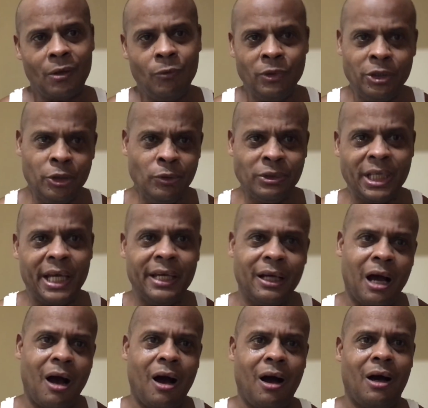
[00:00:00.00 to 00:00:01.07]
When you think,
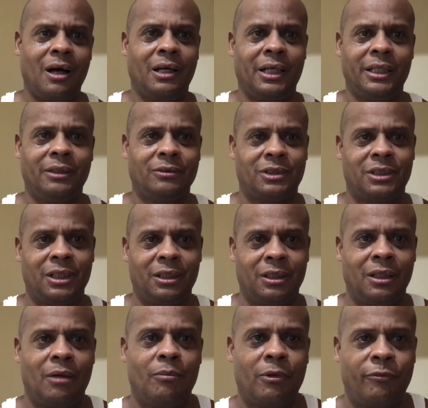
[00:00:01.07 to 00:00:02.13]
oh, I ain't gonna send a
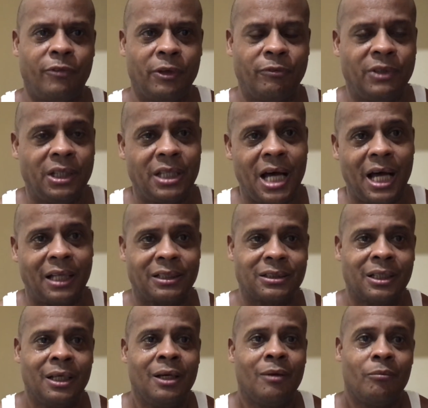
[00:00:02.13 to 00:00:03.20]
number $50,
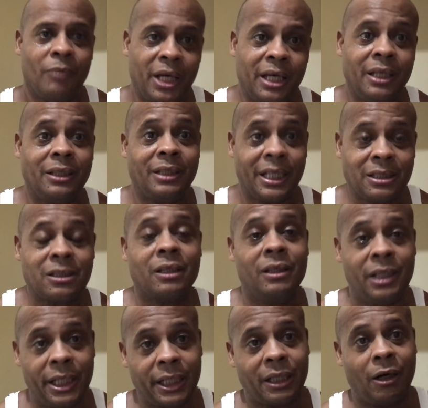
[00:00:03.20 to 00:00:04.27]
man, that's a
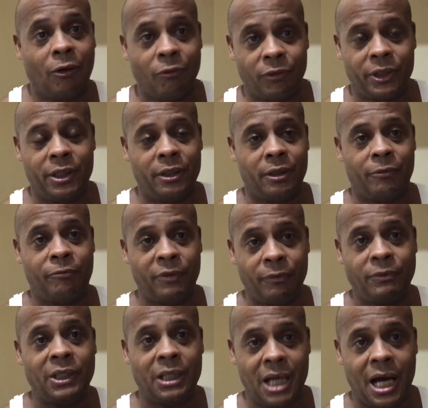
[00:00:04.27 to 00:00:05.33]
lick over here,
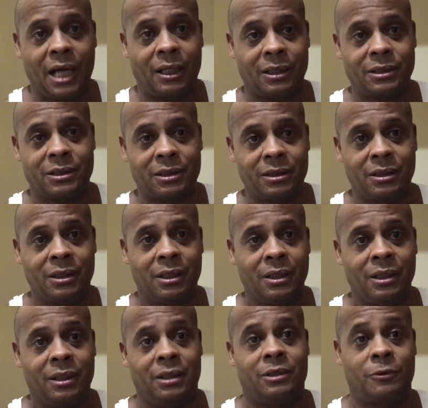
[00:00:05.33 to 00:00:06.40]
$50.
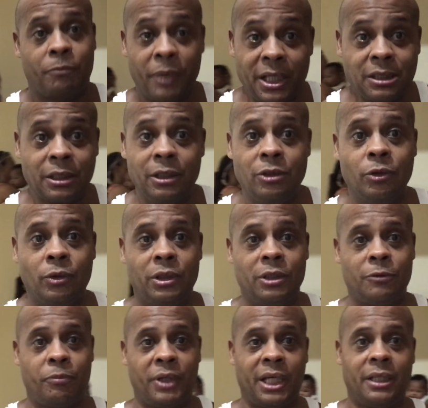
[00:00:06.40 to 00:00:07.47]
Especially during
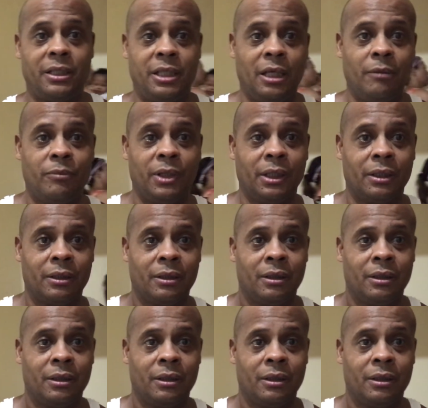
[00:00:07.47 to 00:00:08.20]
this pandemic.